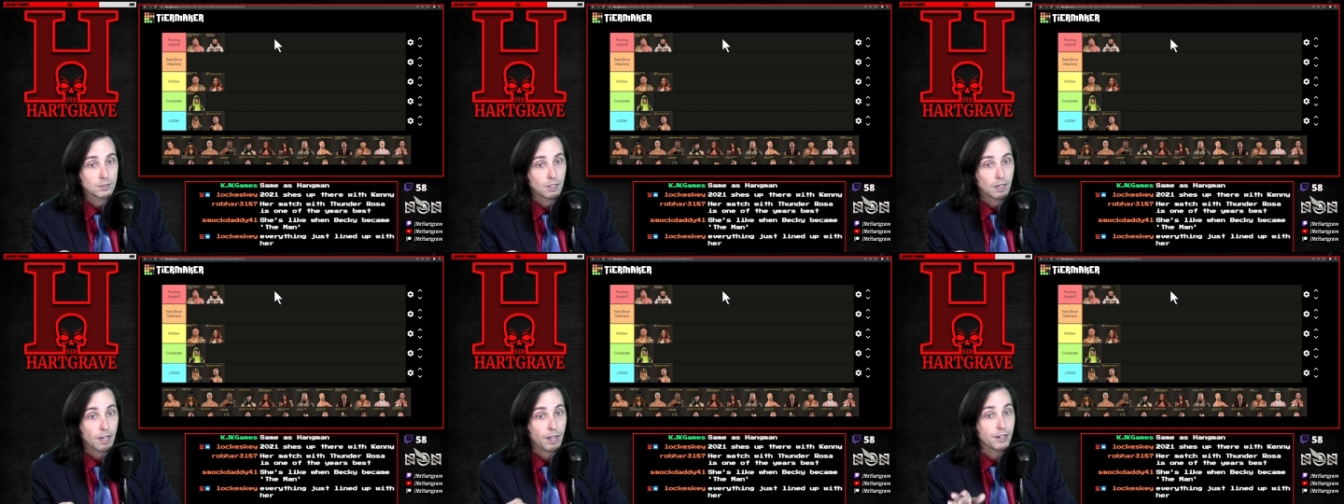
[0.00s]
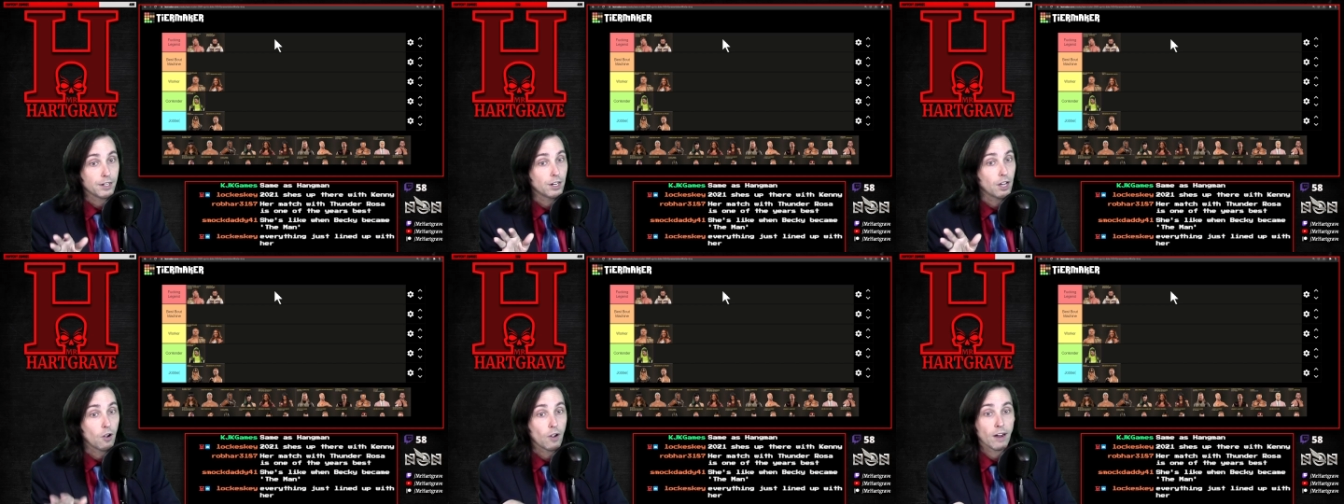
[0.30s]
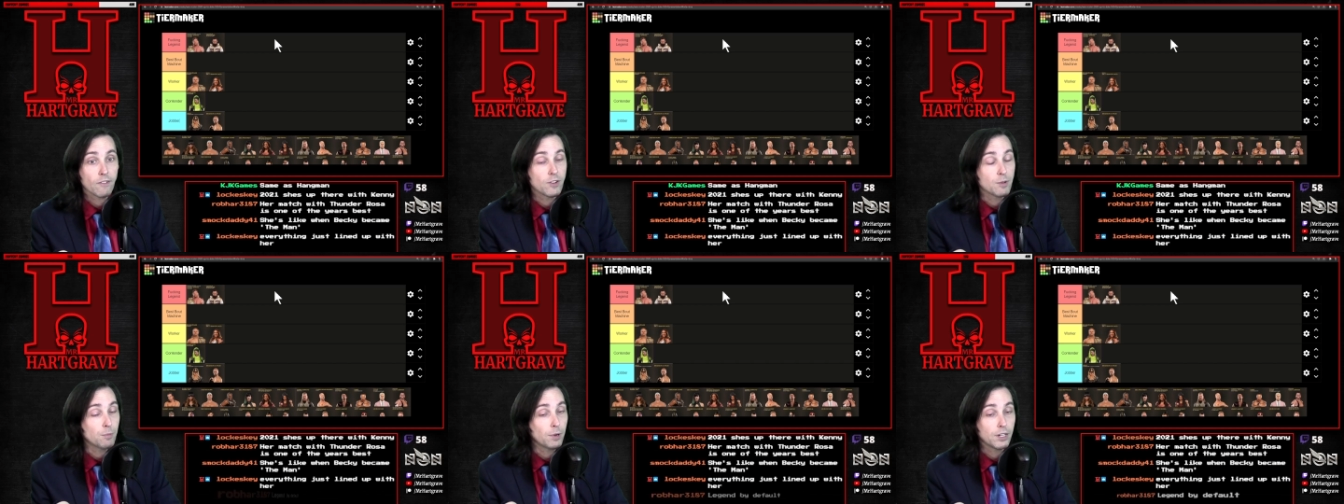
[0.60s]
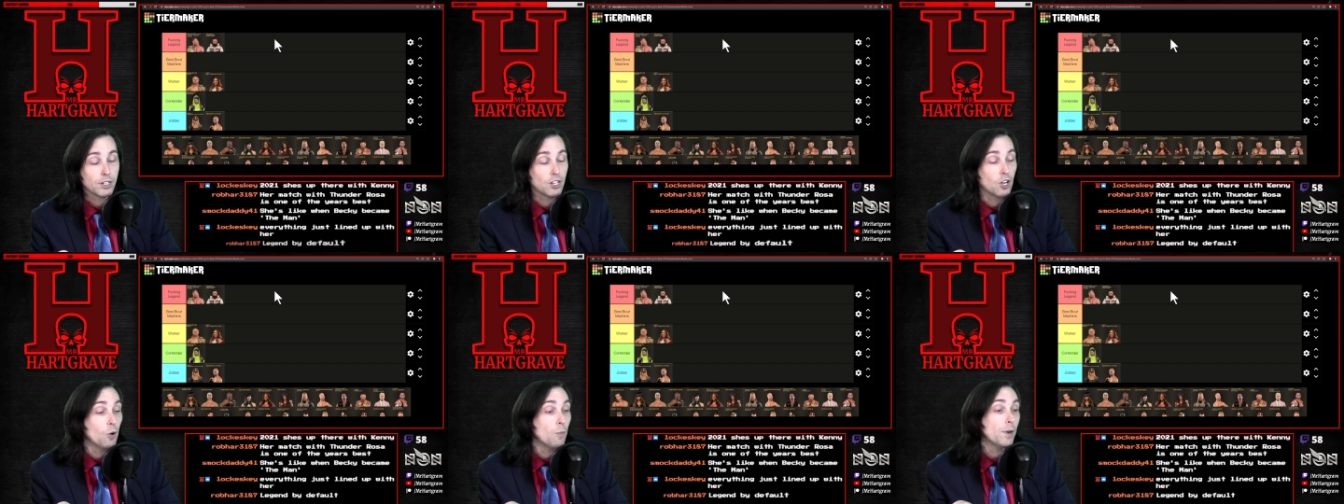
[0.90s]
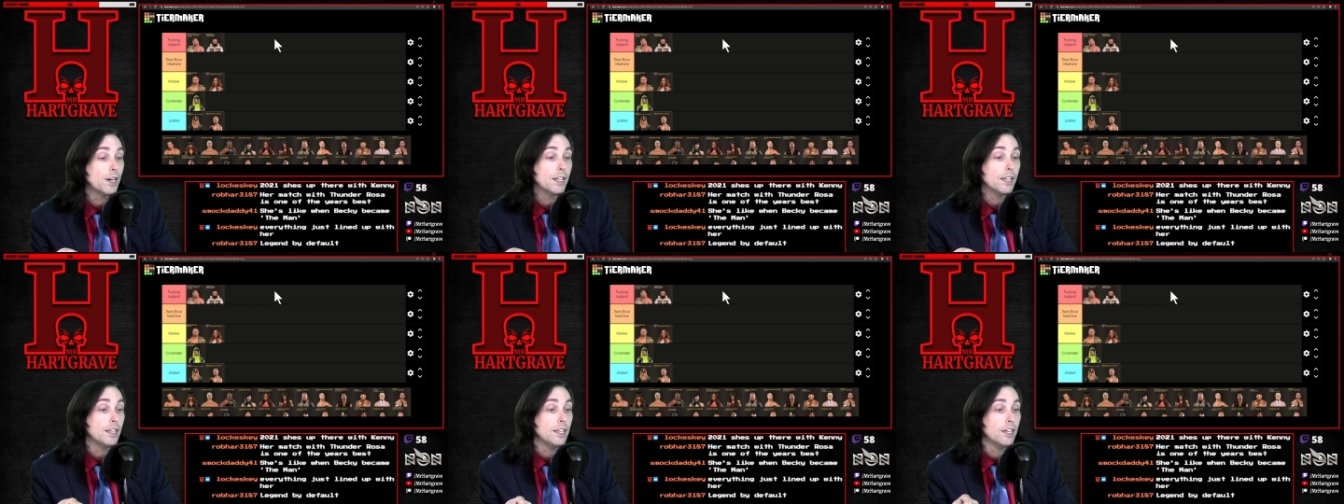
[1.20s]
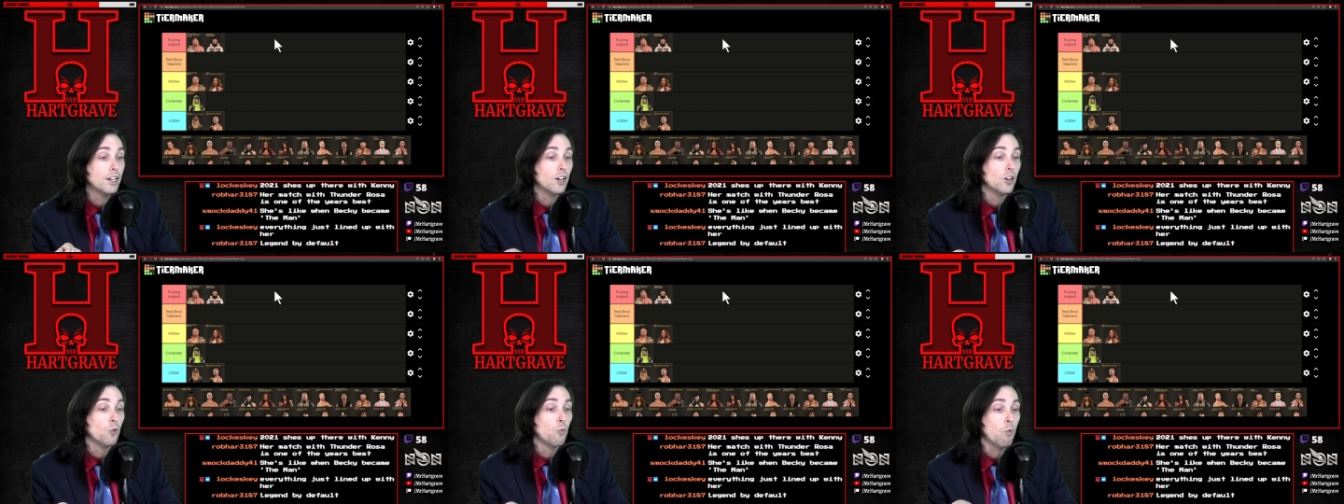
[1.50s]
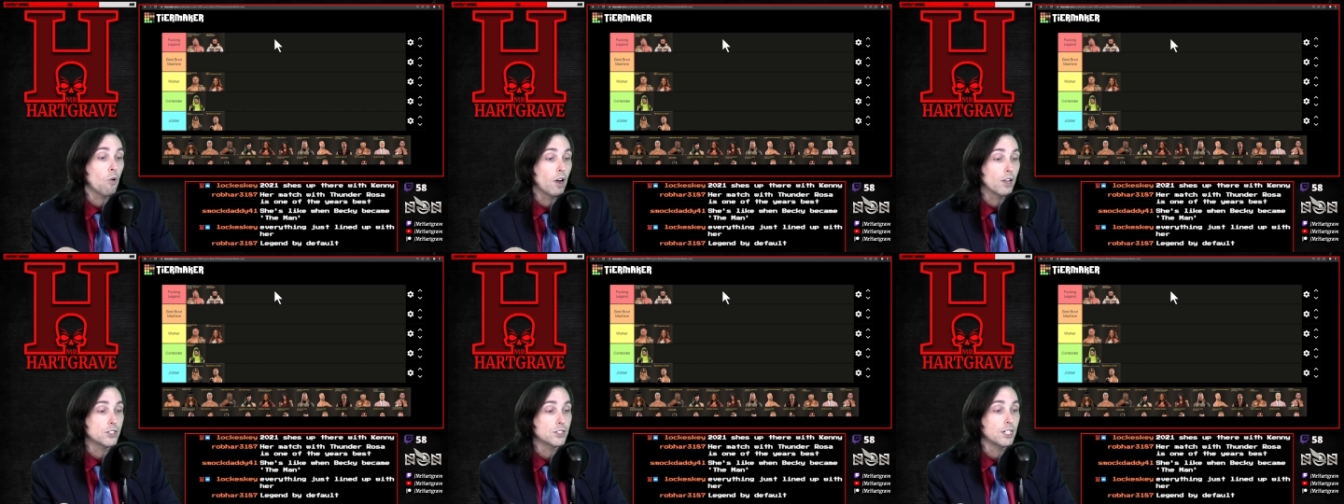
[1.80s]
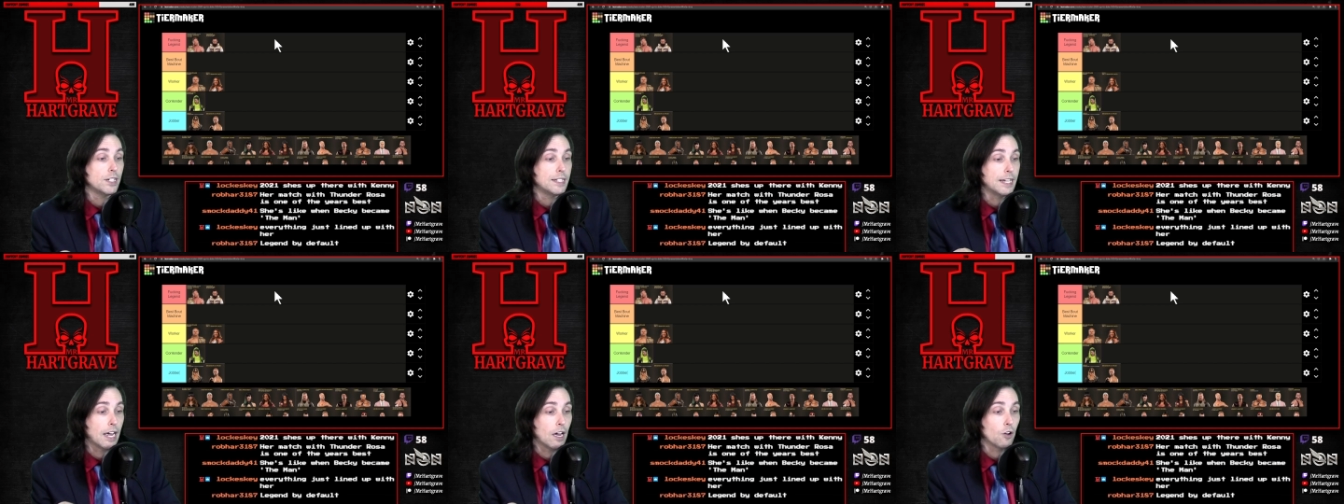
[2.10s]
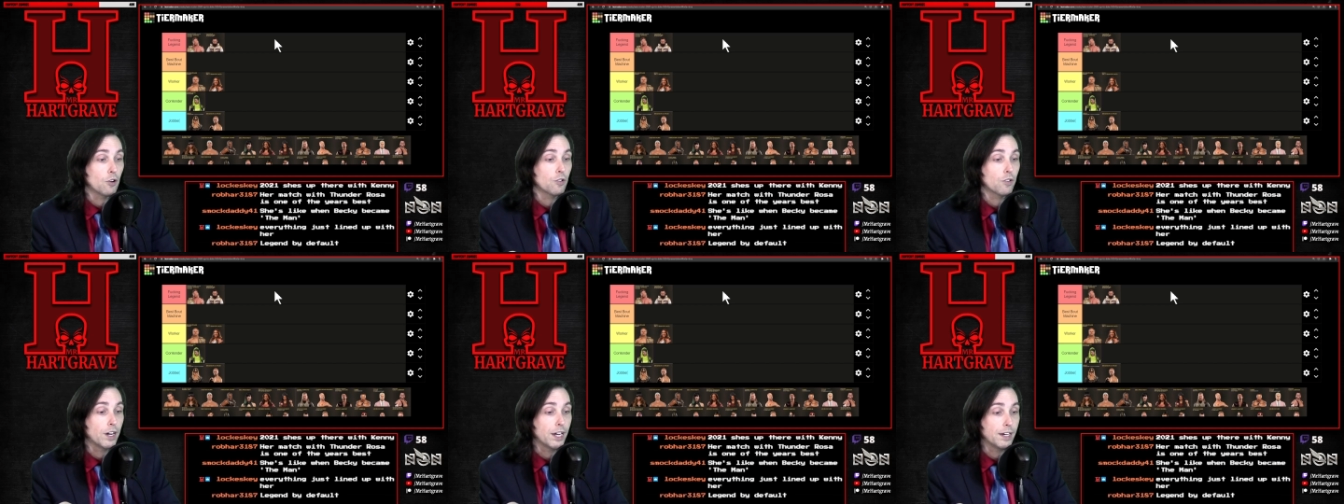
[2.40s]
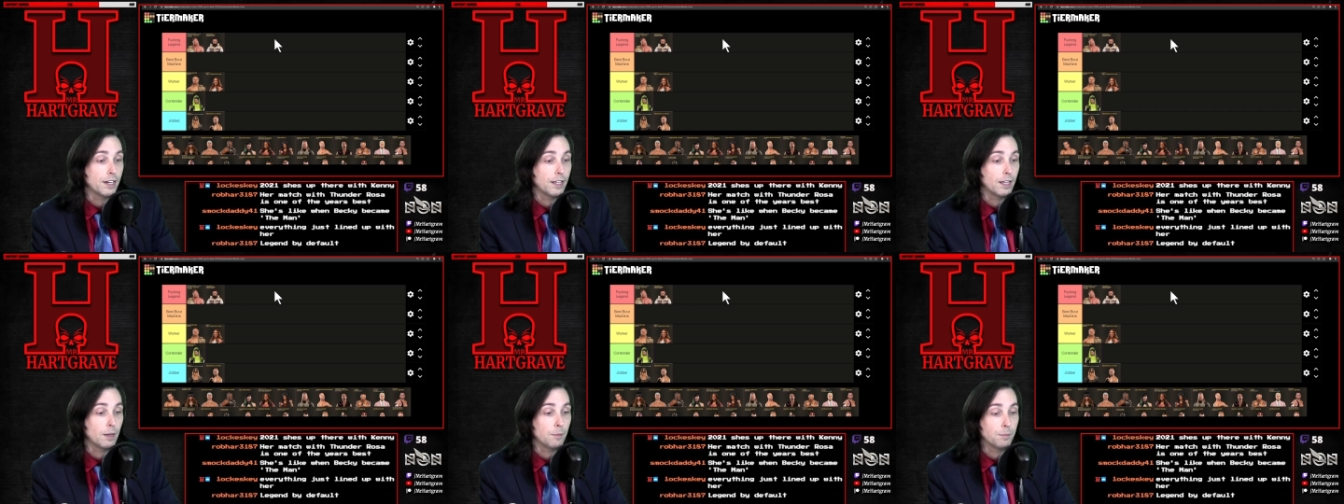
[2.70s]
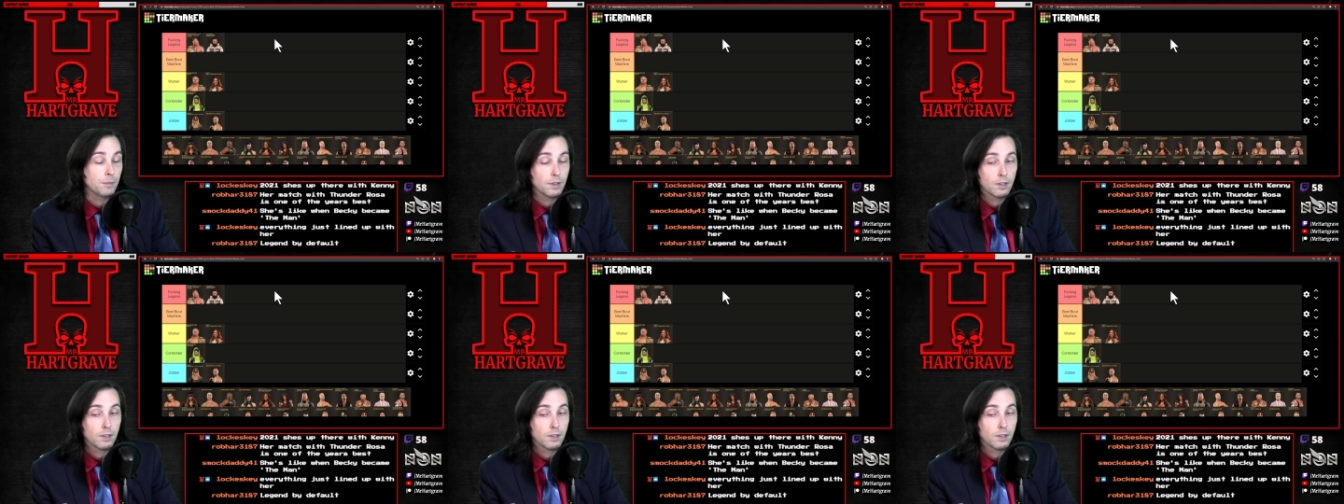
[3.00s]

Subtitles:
I know everybody, nobody here wants to downgrade him.